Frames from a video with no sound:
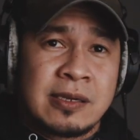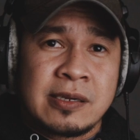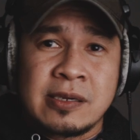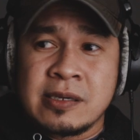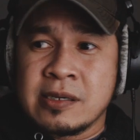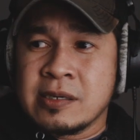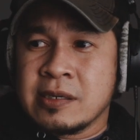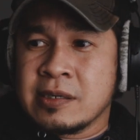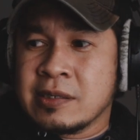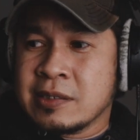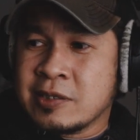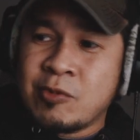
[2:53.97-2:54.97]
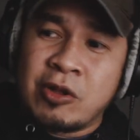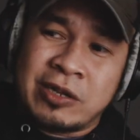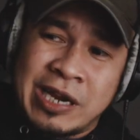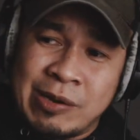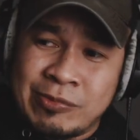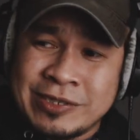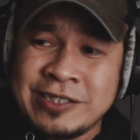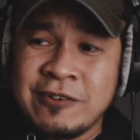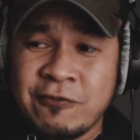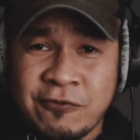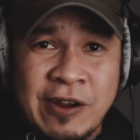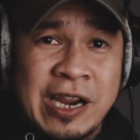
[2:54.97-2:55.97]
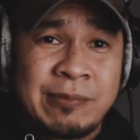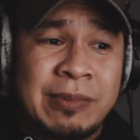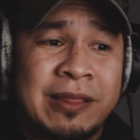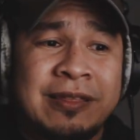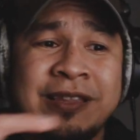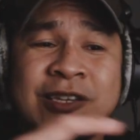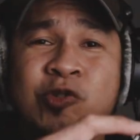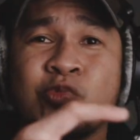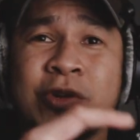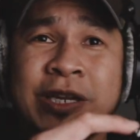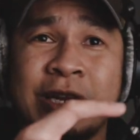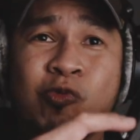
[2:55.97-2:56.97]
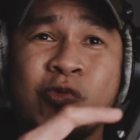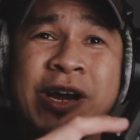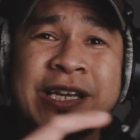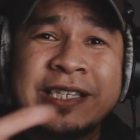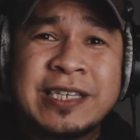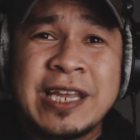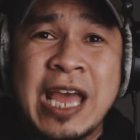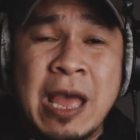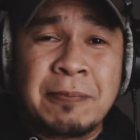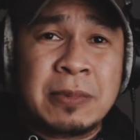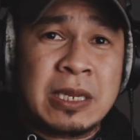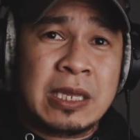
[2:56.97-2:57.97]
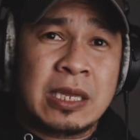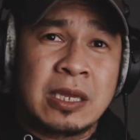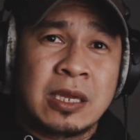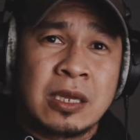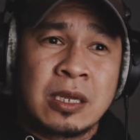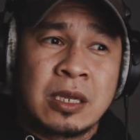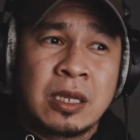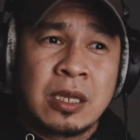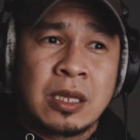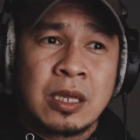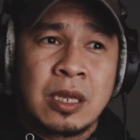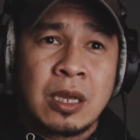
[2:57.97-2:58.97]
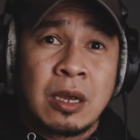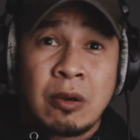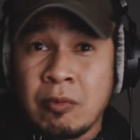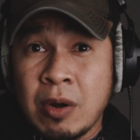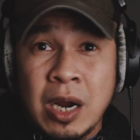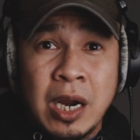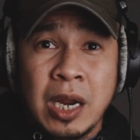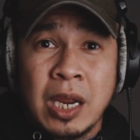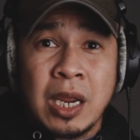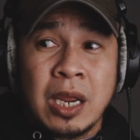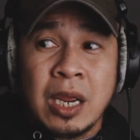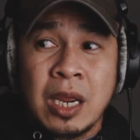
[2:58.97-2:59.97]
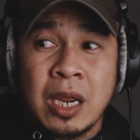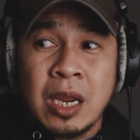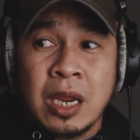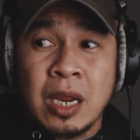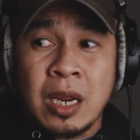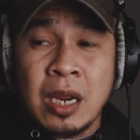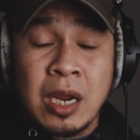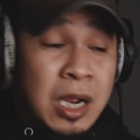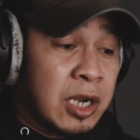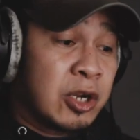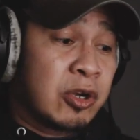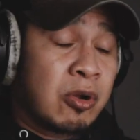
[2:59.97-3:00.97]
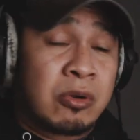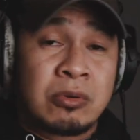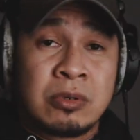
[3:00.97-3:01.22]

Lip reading: And the small cameras, they're fine. But this one here, why is it happening? Why? I don't know.